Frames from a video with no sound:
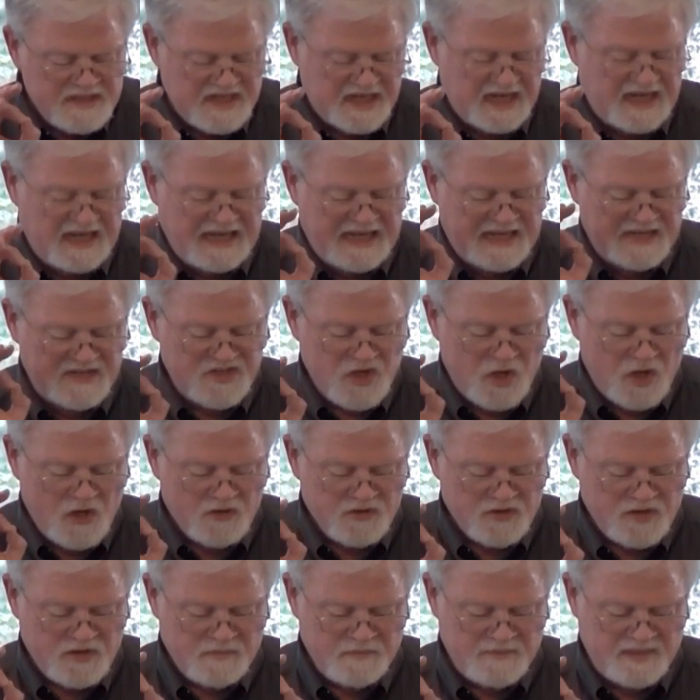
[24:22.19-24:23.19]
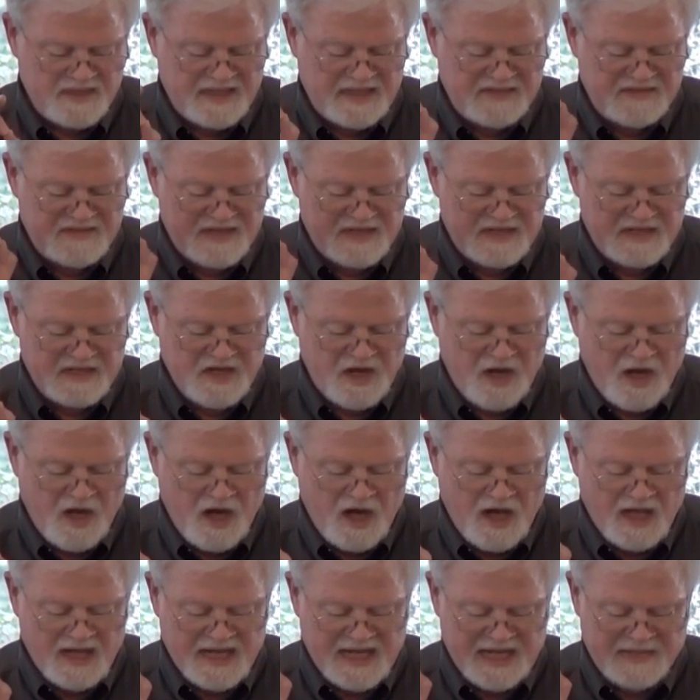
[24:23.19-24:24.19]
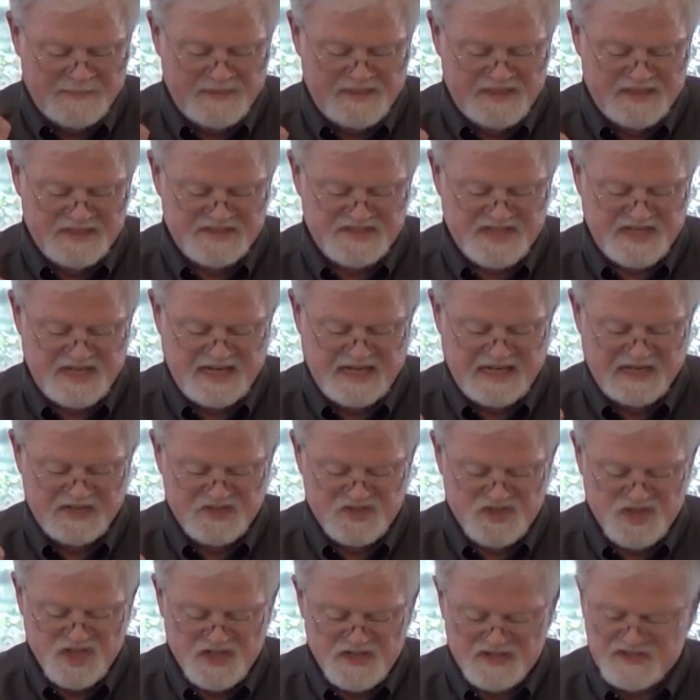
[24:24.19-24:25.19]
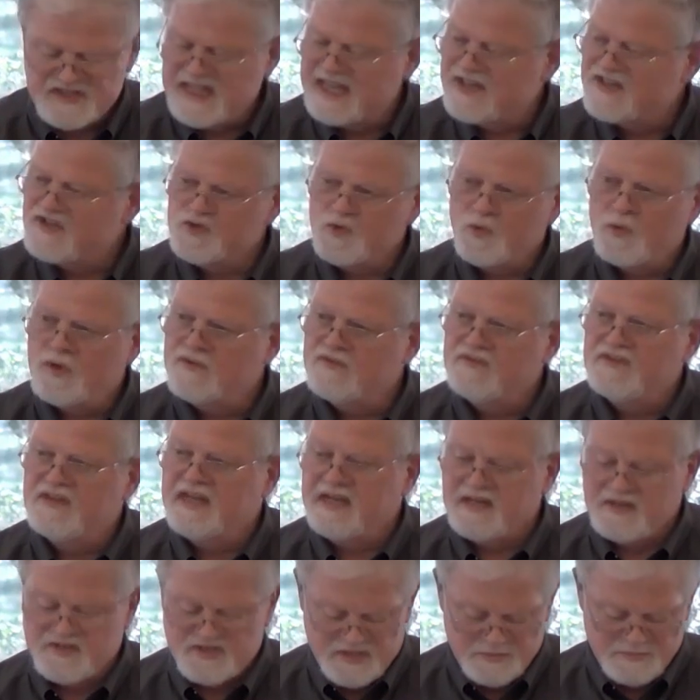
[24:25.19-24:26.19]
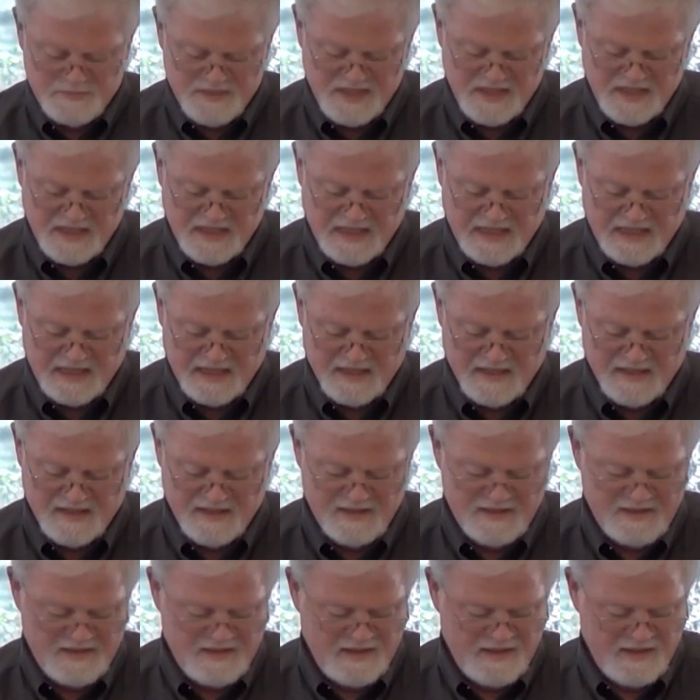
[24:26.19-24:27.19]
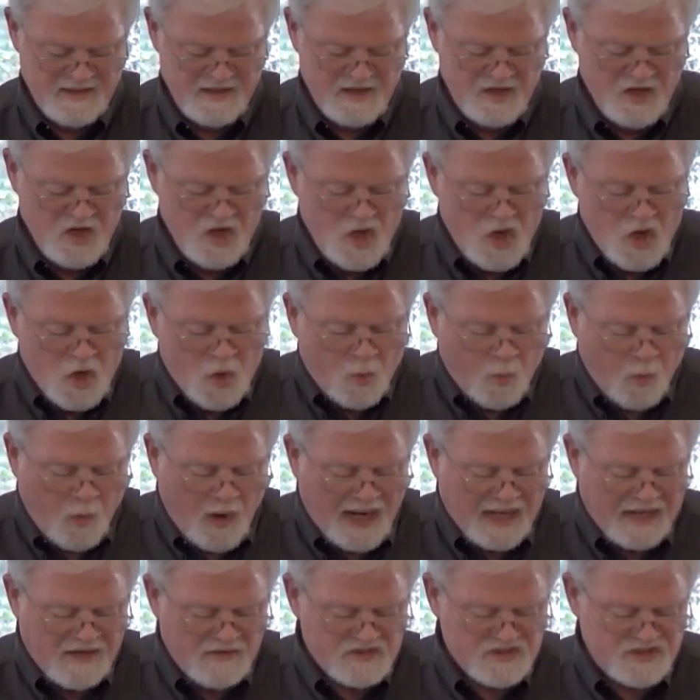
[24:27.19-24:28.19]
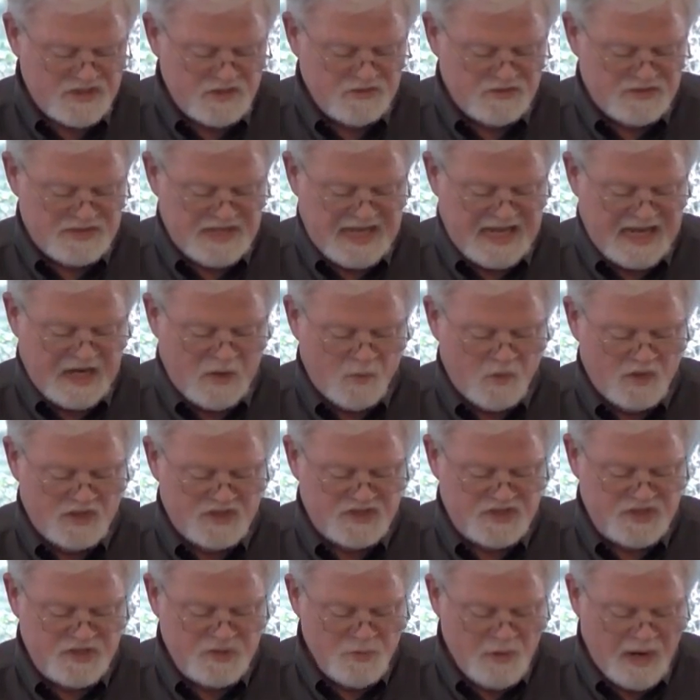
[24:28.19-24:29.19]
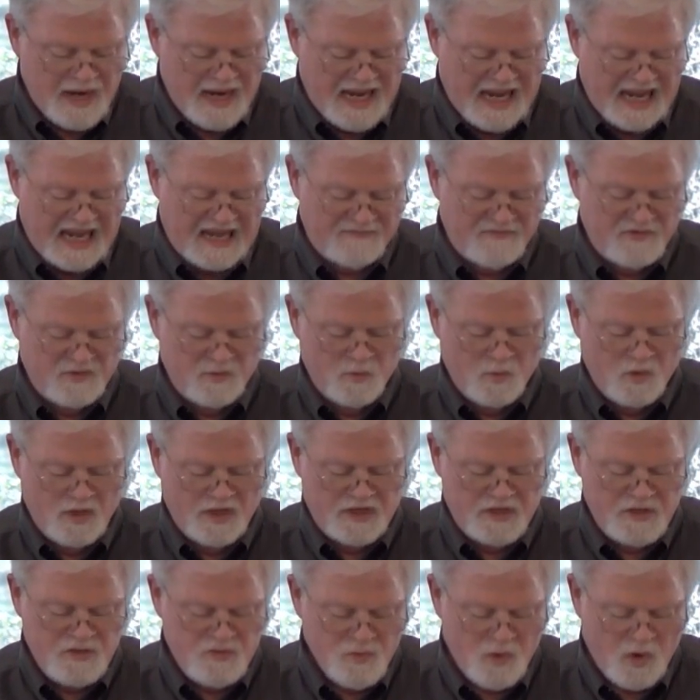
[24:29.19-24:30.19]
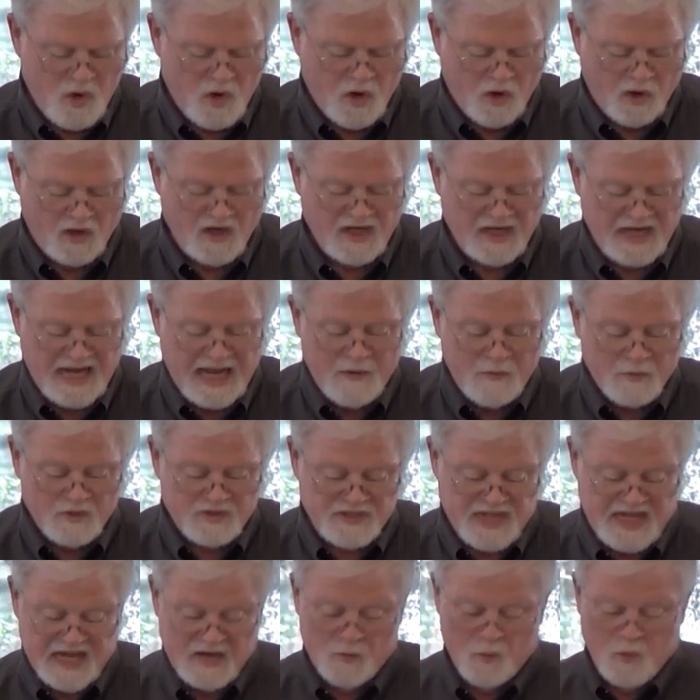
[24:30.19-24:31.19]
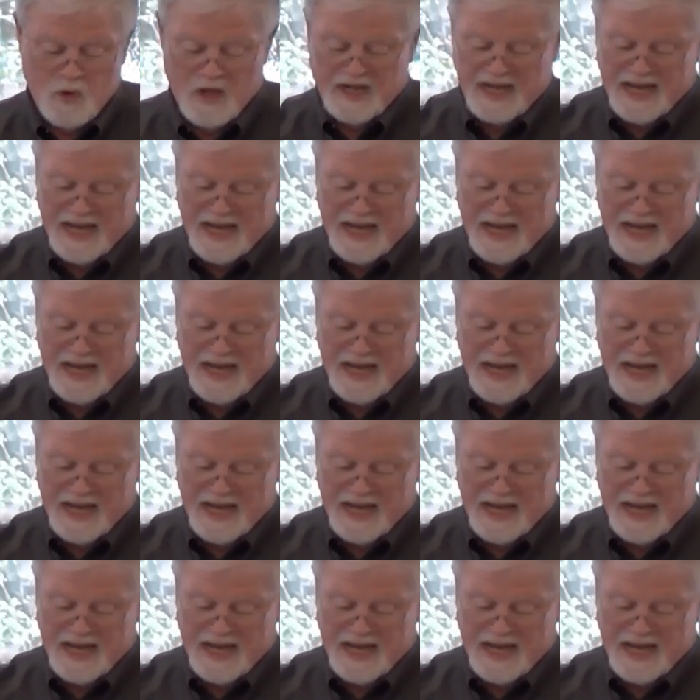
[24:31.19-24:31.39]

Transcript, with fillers: One day it dawned on me that God had been saying just that sort of thing to me. Why don't you take what you have and what you are, and I will